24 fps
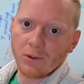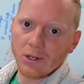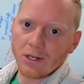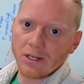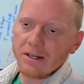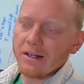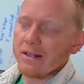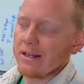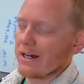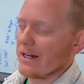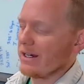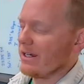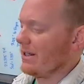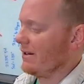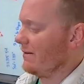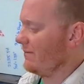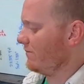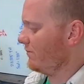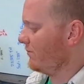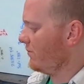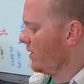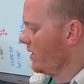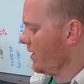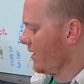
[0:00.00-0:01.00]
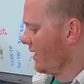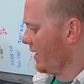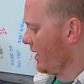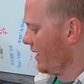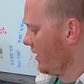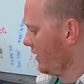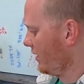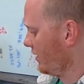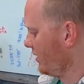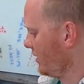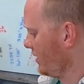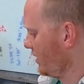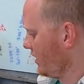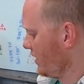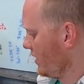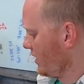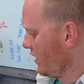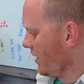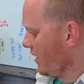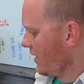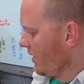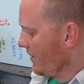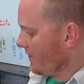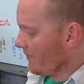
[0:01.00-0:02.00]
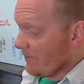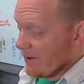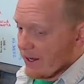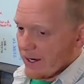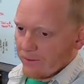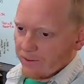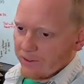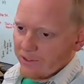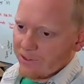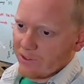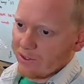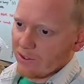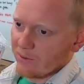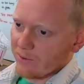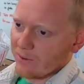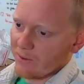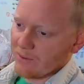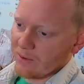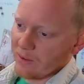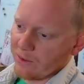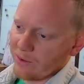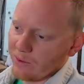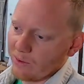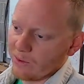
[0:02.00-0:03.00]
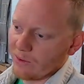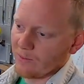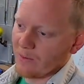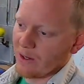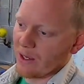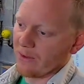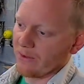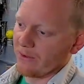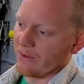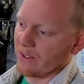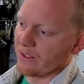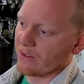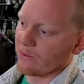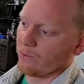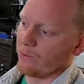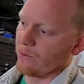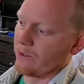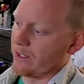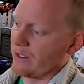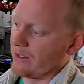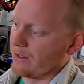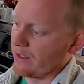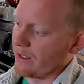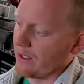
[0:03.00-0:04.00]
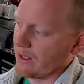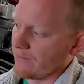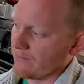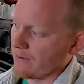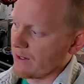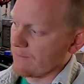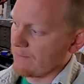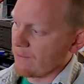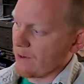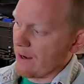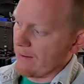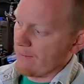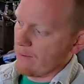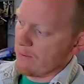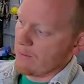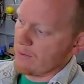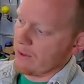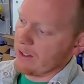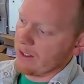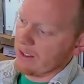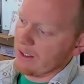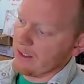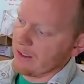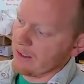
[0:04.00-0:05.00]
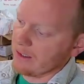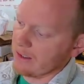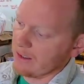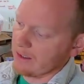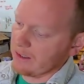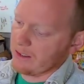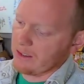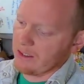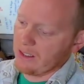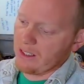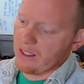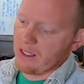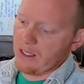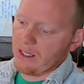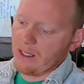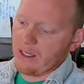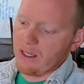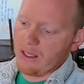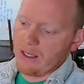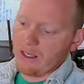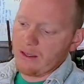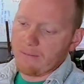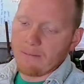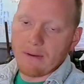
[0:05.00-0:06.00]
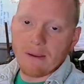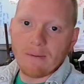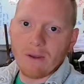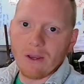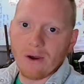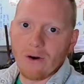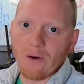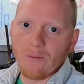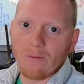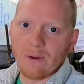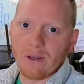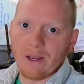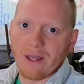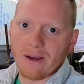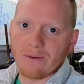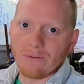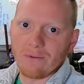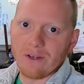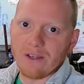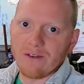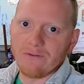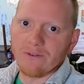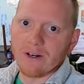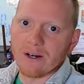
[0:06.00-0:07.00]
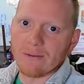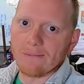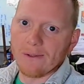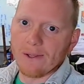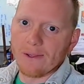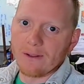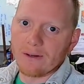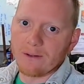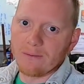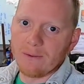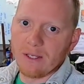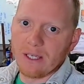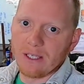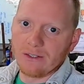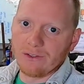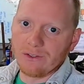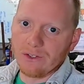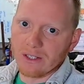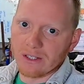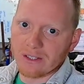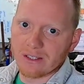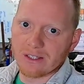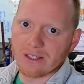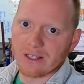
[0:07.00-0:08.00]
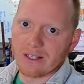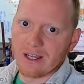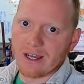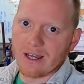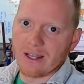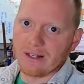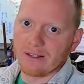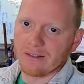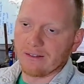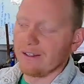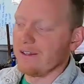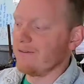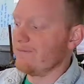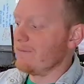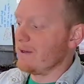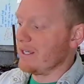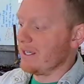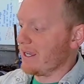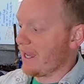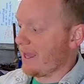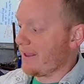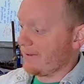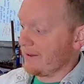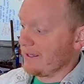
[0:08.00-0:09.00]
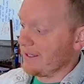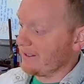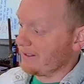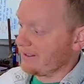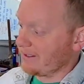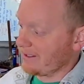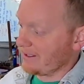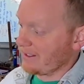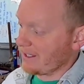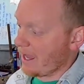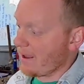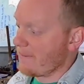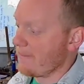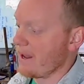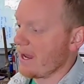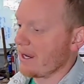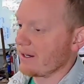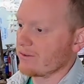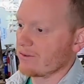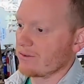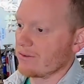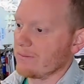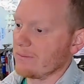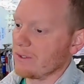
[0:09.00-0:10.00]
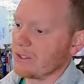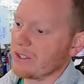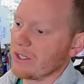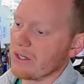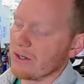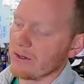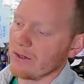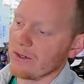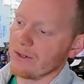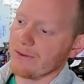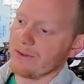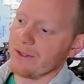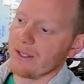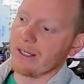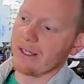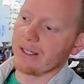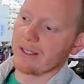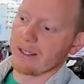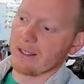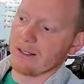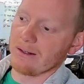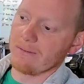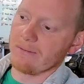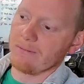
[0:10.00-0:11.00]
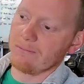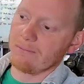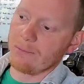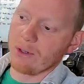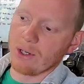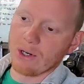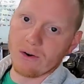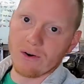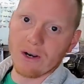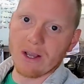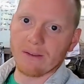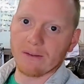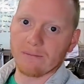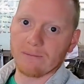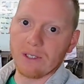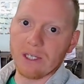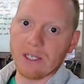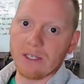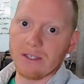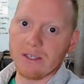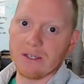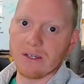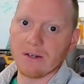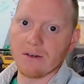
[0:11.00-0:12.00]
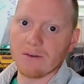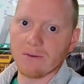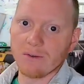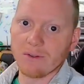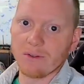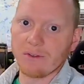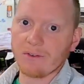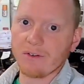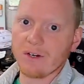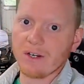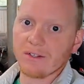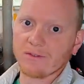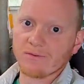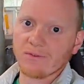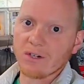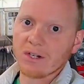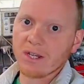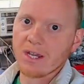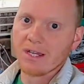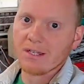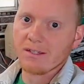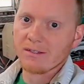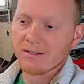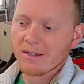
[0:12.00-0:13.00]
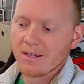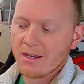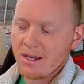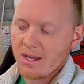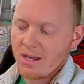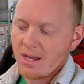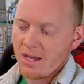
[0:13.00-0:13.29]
pretty tight, but not really sure what I'm going to do about this one. I think I'm going to probably maybe open that weave up a little bit just to kind of leave me at least some extra material that I can put around the PTO or the transfer case.